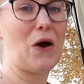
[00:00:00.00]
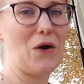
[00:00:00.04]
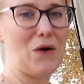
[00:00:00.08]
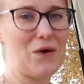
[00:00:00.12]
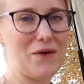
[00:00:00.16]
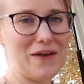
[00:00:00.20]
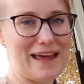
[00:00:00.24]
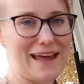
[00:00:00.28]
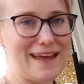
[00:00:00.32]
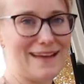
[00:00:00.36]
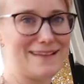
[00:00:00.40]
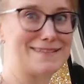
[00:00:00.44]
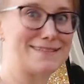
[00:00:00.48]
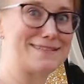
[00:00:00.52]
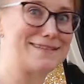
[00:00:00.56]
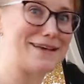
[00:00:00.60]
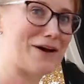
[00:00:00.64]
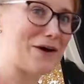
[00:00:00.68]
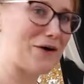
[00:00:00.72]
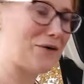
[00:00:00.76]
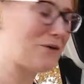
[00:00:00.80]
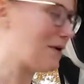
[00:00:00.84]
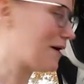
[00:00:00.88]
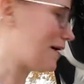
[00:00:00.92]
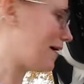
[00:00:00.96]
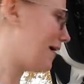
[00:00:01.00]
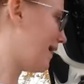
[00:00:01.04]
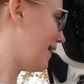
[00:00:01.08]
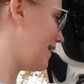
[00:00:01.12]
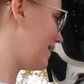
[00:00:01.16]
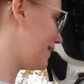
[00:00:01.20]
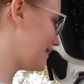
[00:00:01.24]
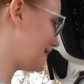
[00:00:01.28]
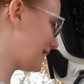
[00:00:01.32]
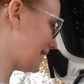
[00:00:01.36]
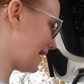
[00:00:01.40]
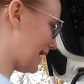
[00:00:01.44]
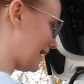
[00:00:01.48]
Okay, so
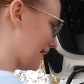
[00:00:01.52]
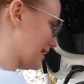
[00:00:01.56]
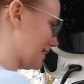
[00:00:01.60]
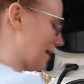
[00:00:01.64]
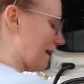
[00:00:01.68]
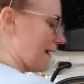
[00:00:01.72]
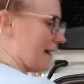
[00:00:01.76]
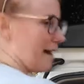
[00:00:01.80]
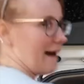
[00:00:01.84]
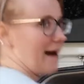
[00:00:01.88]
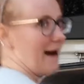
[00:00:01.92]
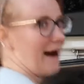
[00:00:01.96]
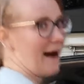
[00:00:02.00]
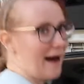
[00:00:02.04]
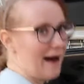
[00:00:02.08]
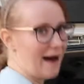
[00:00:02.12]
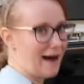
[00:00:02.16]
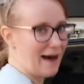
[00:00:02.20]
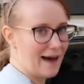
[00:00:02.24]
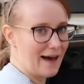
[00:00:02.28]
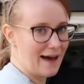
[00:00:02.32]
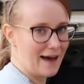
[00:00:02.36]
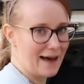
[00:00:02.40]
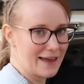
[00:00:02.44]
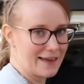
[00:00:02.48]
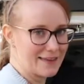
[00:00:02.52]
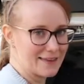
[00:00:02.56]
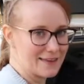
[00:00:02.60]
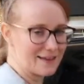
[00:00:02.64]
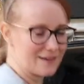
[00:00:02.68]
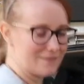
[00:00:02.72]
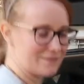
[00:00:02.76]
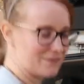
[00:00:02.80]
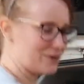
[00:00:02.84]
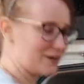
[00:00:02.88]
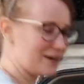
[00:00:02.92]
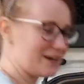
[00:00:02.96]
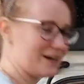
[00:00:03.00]
again, I
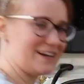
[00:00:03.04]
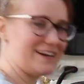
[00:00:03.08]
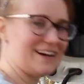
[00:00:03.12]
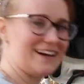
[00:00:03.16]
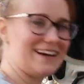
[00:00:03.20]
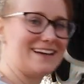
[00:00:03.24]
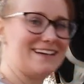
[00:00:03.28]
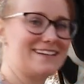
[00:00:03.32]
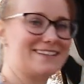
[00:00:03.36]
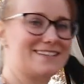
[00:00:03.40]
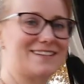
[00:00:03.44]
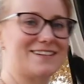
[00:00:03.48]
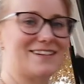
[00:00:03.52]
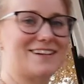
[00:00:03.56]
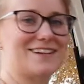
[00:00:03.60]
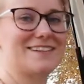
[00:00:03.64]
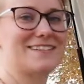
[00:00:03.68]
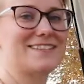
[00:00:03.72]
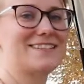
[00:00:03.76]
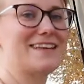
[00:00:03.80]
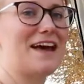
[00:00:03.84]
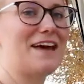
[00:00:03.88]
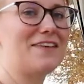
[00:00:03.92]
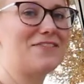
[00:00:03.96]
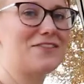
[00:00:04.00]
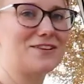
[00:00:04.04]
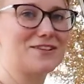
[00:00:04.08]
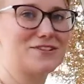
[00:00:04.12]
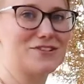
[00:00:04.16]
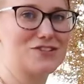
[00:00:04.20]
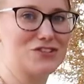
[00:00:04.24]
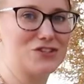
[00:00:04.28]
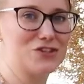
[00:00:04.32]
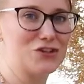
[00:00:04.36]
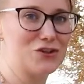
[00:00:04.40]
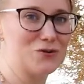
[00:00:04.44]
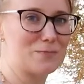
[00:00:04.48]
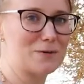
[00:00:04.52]
love organizers and they're
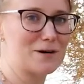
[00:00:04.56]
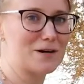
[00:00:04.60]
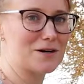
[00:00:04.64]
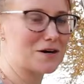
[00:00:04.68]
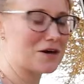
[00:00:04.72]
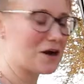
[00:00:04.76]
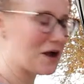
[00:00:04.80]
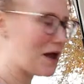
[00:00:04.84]
super